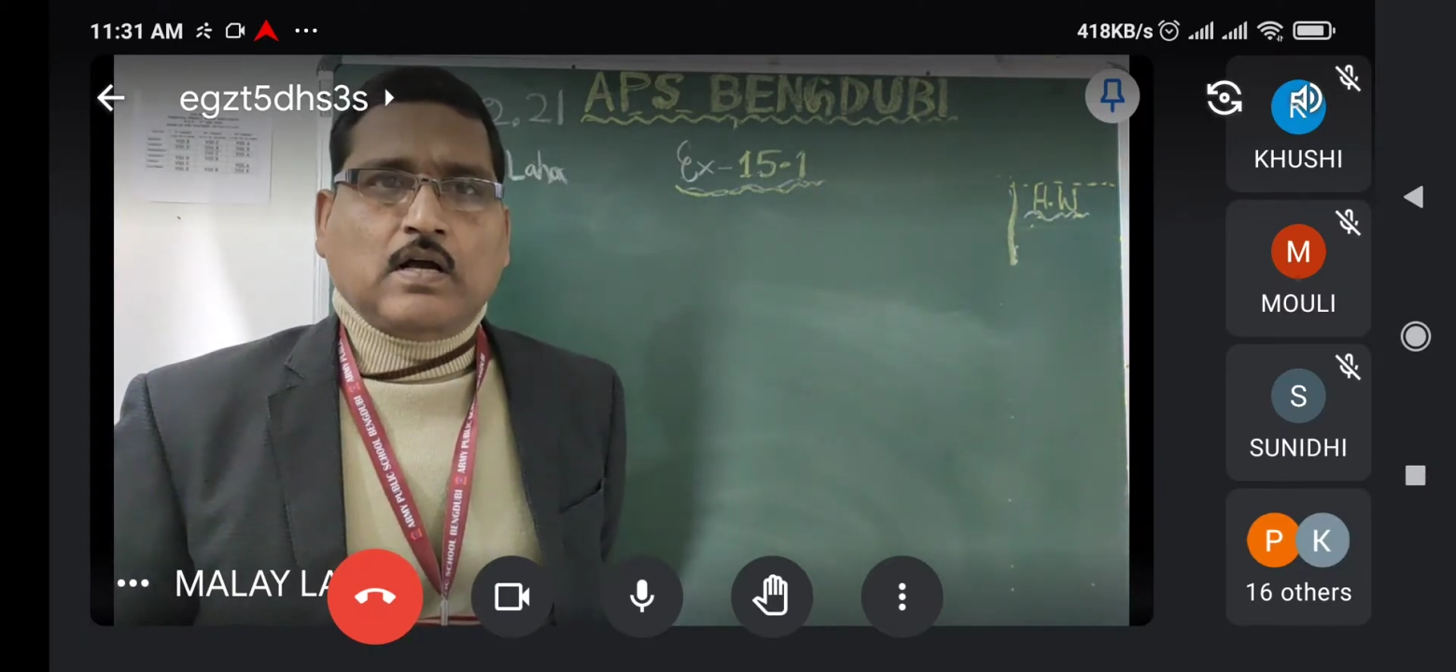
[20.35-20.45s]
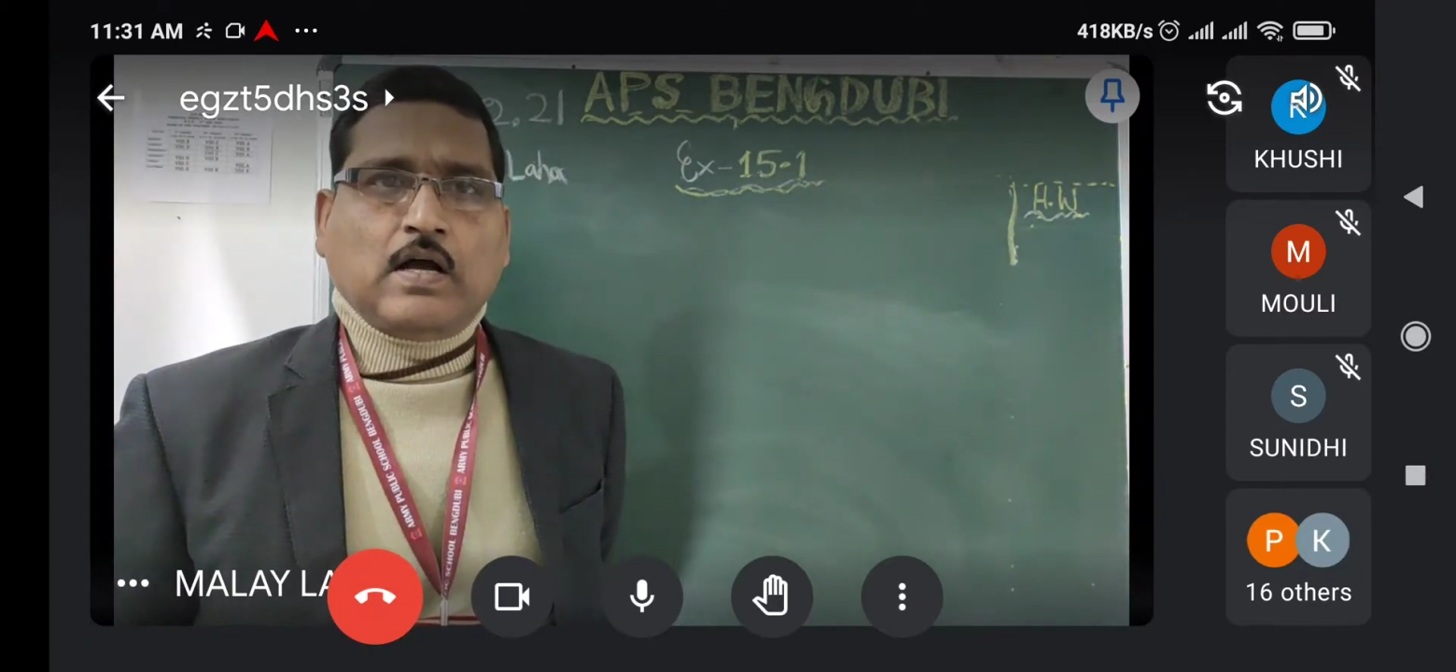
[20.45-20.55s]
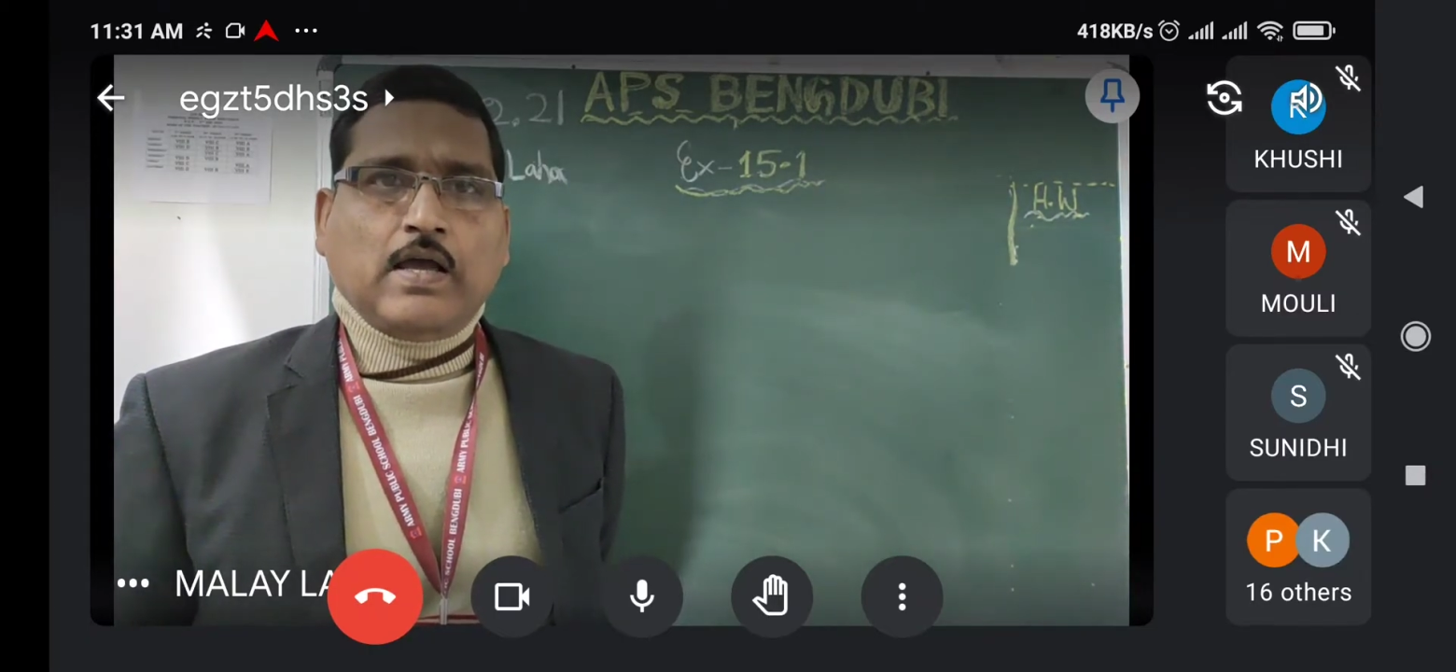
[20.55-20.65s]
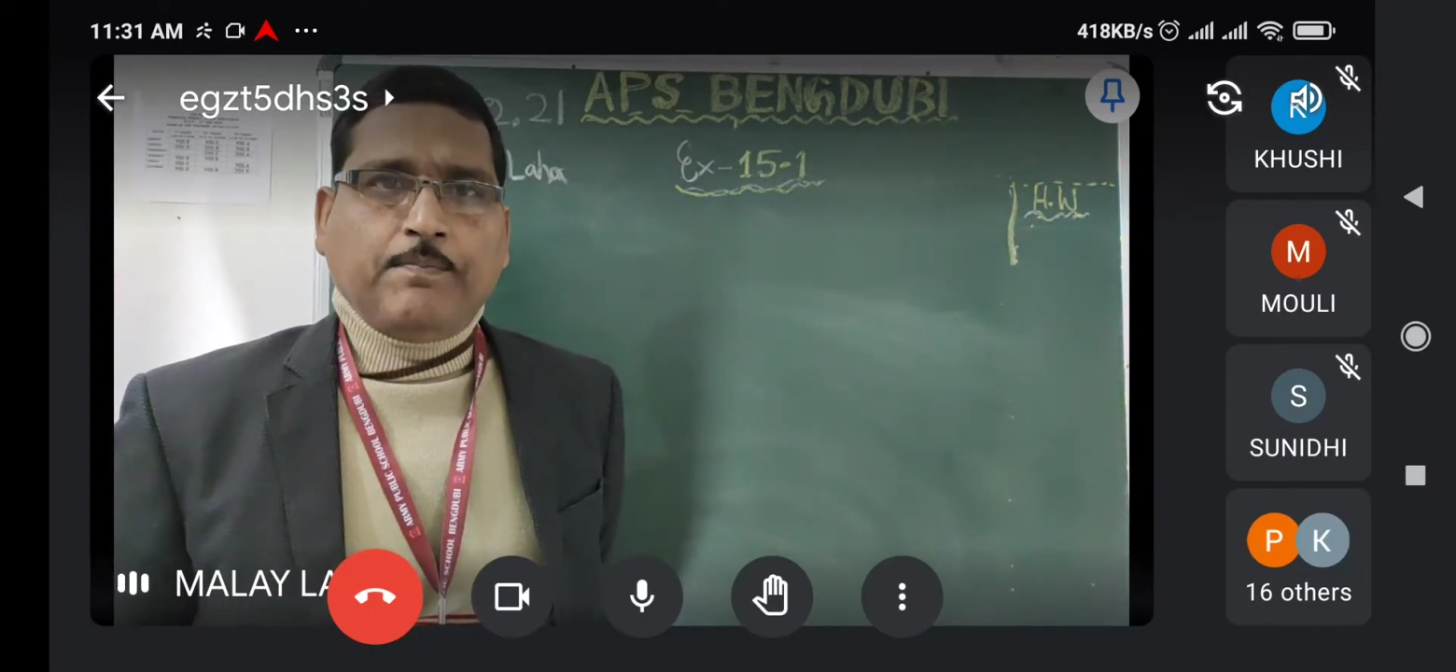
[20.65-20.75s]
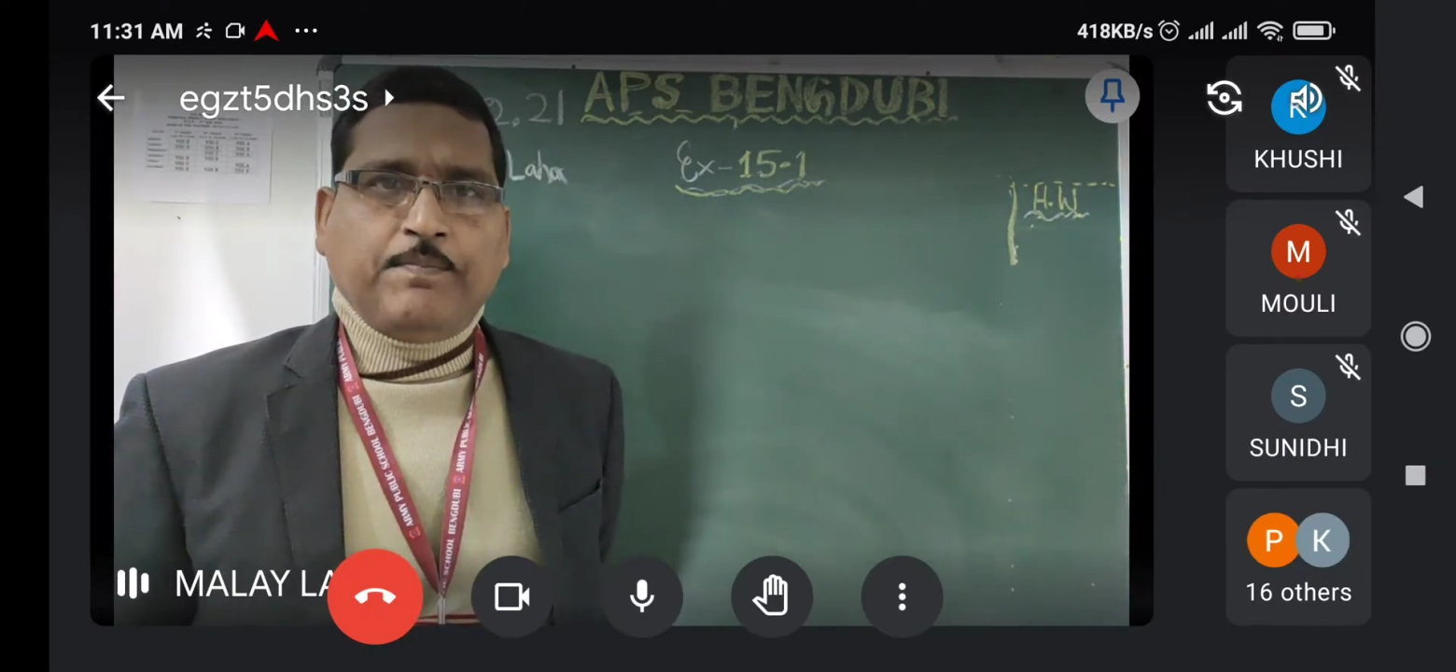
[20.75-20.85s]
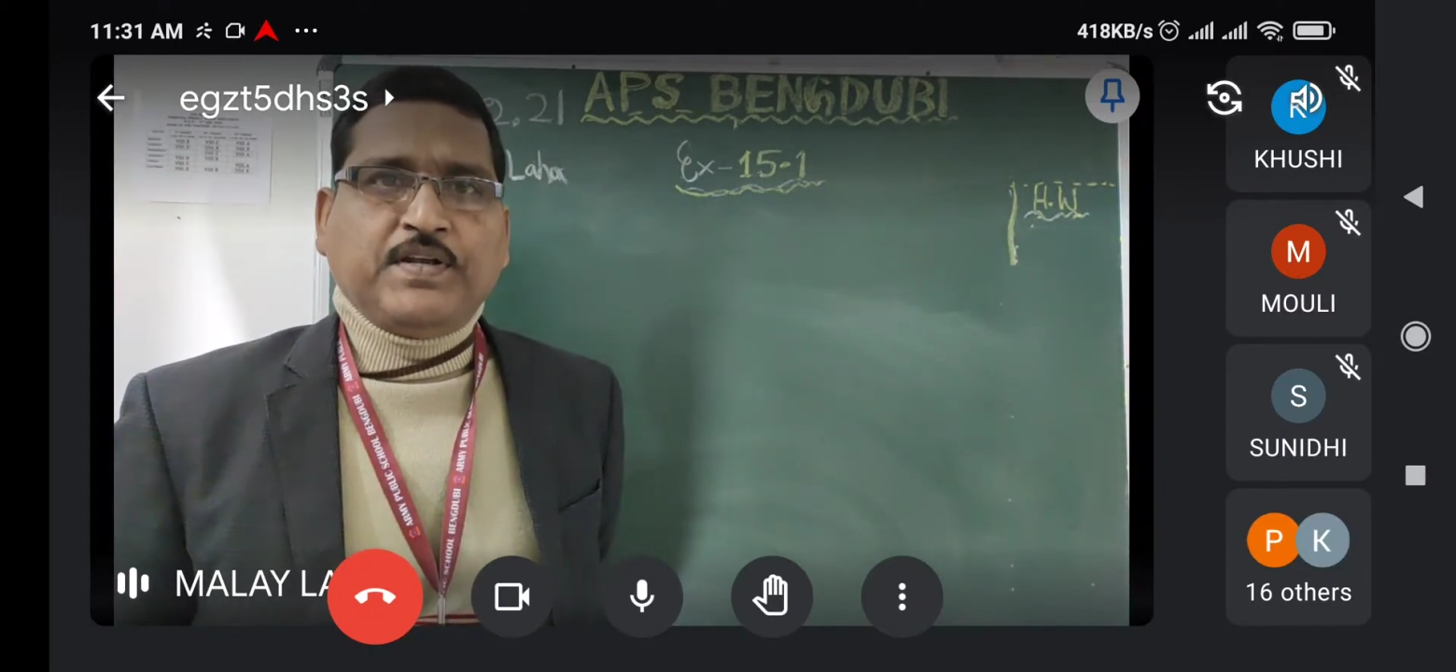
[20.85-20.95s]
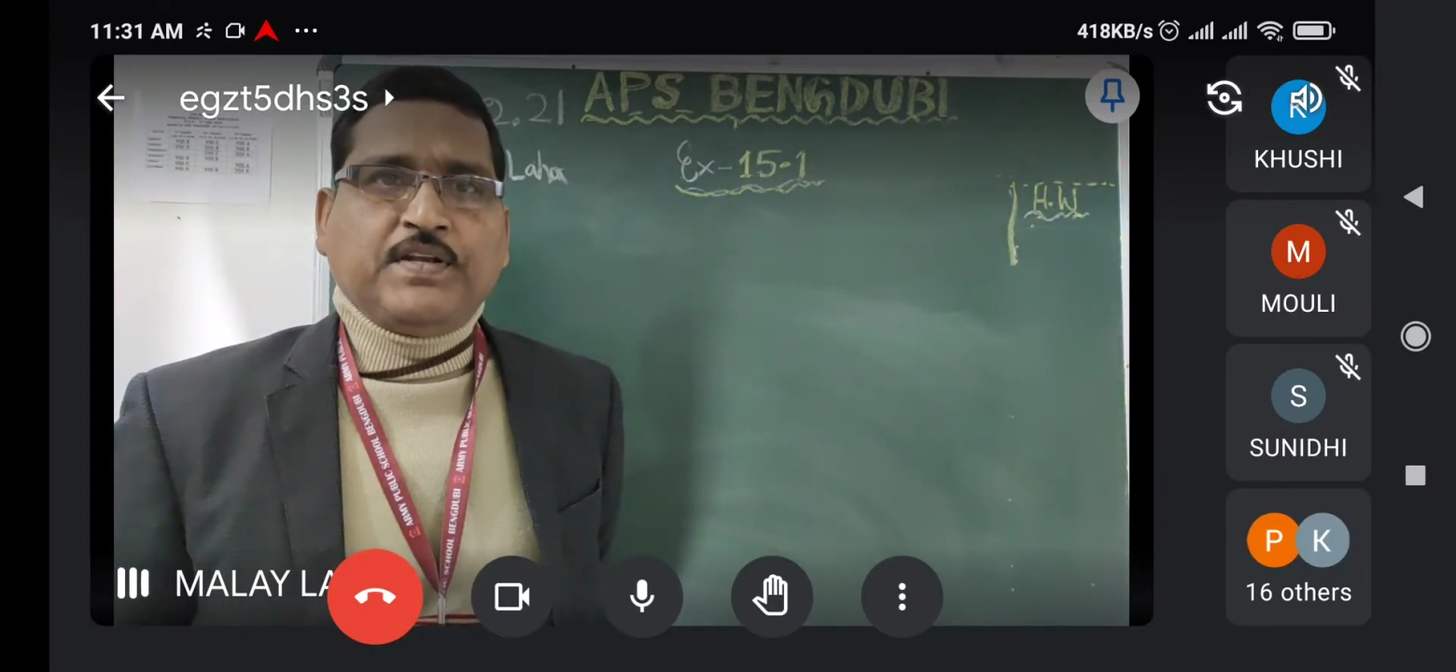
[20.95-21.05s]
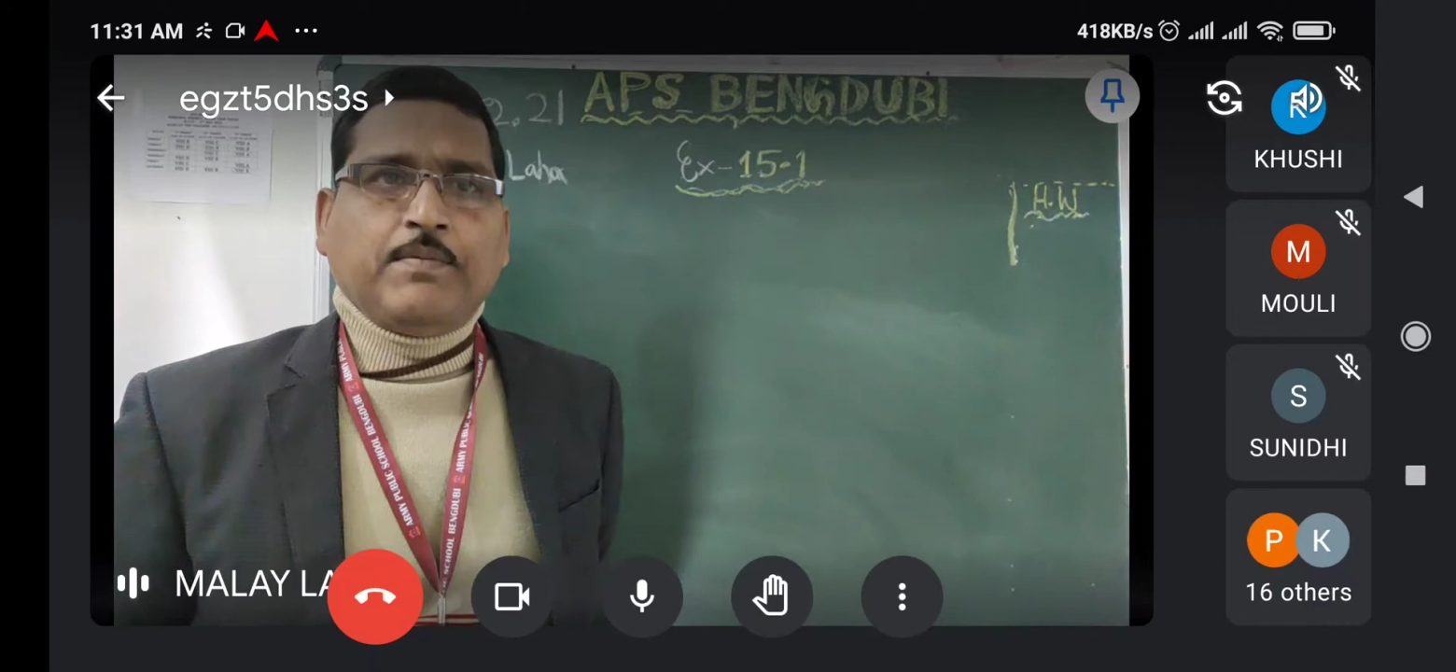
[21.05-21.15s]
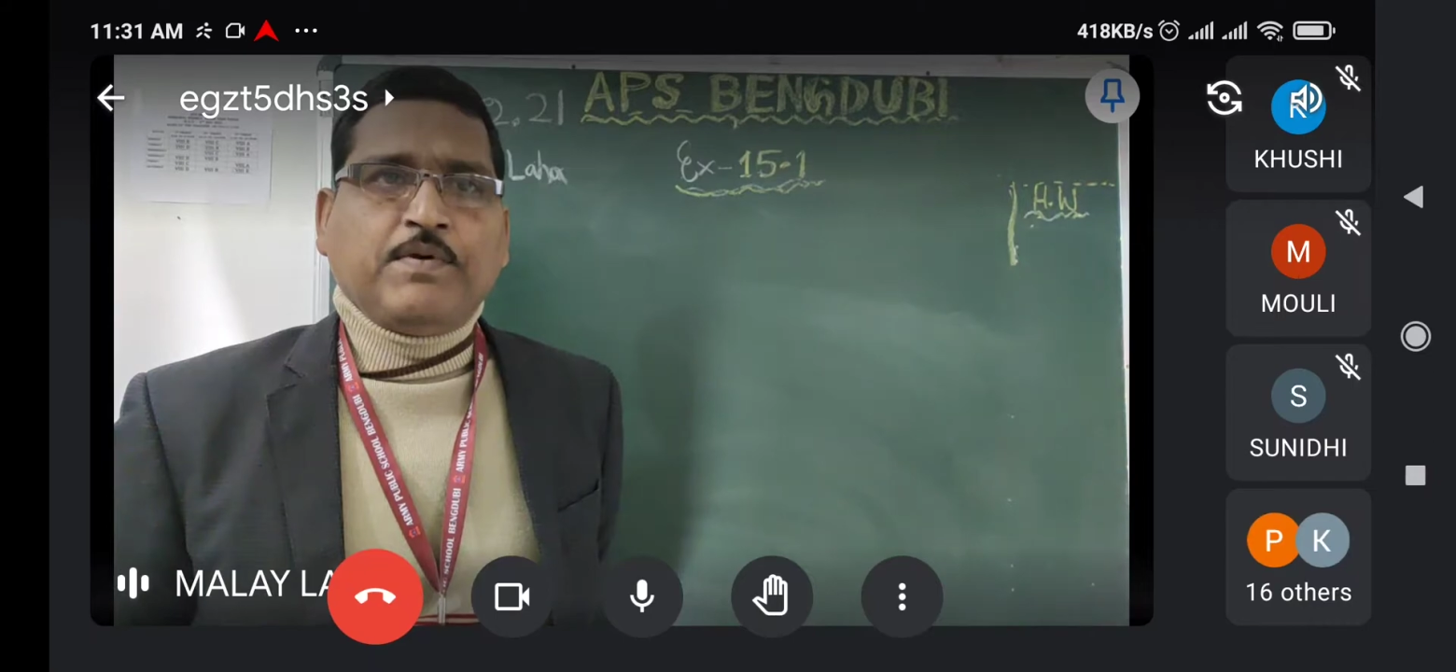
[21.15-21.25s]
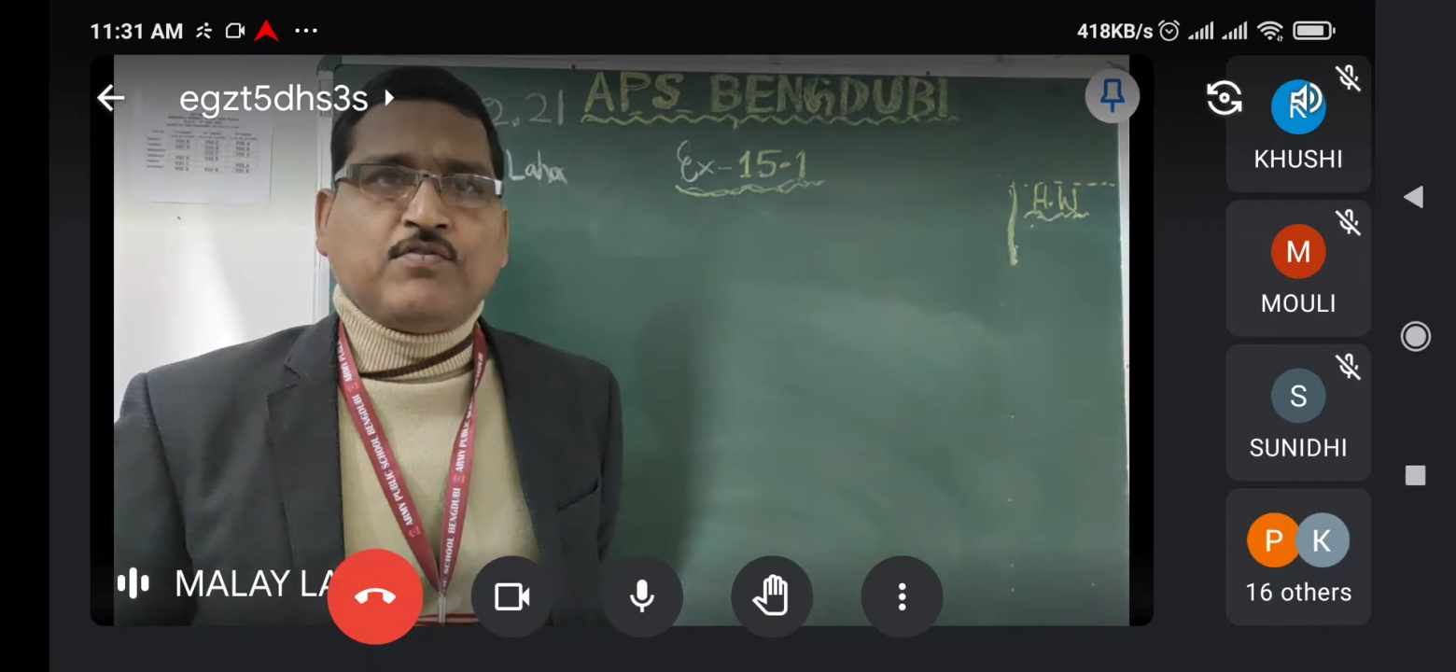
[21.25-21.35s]
I have been
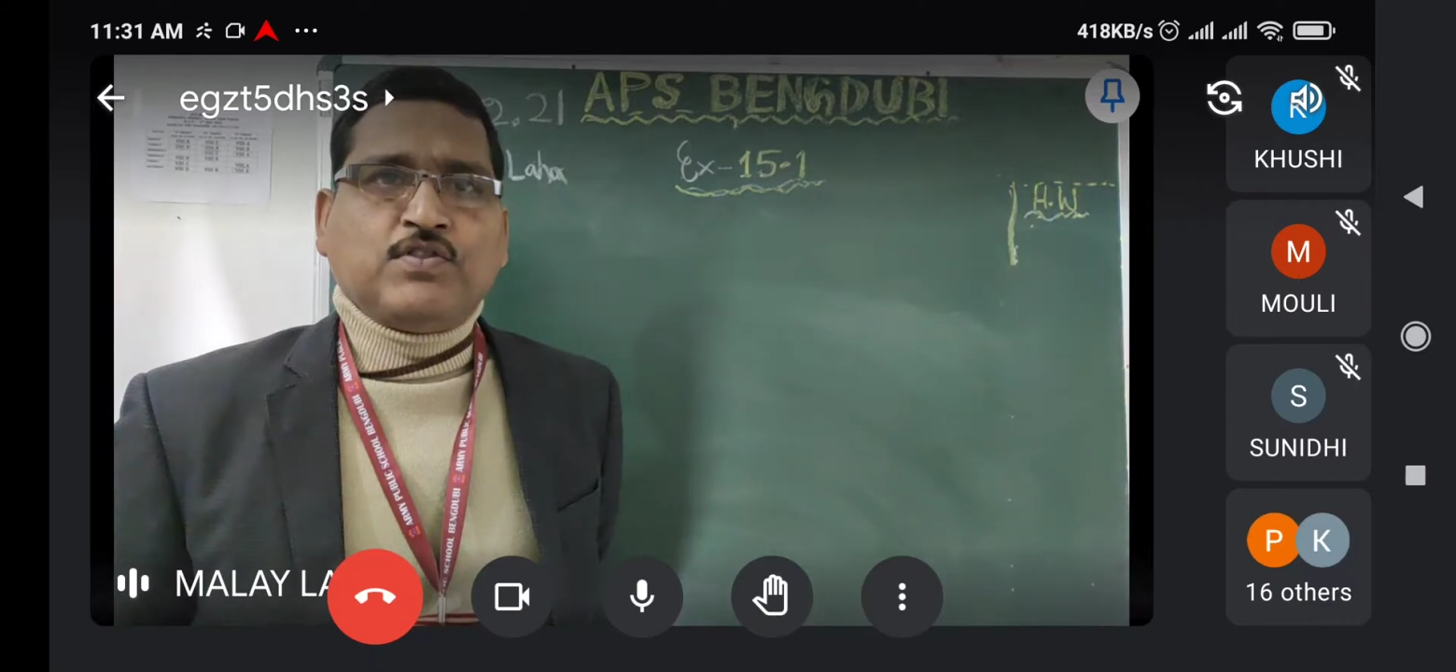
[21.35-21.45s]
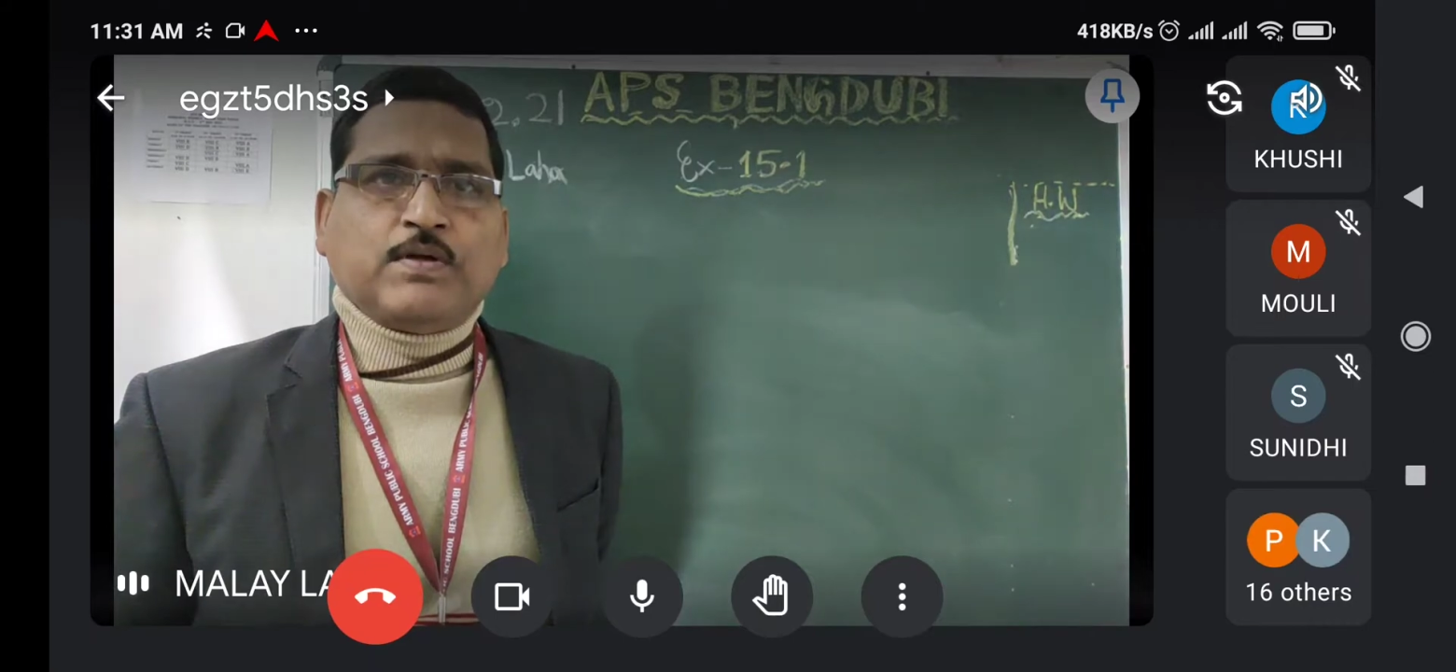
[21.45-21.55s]
giving you